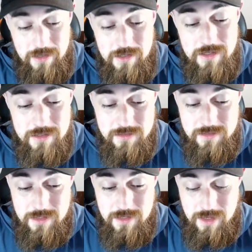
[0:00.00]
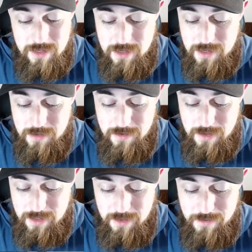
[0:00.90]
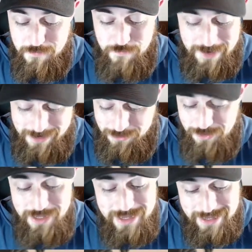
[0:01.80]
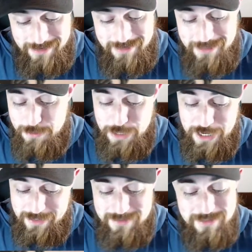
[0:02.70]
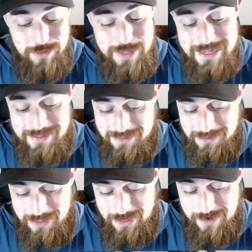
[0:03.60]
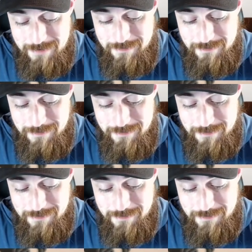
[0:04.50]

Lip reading: it is the final hit in the box until we get to the leader.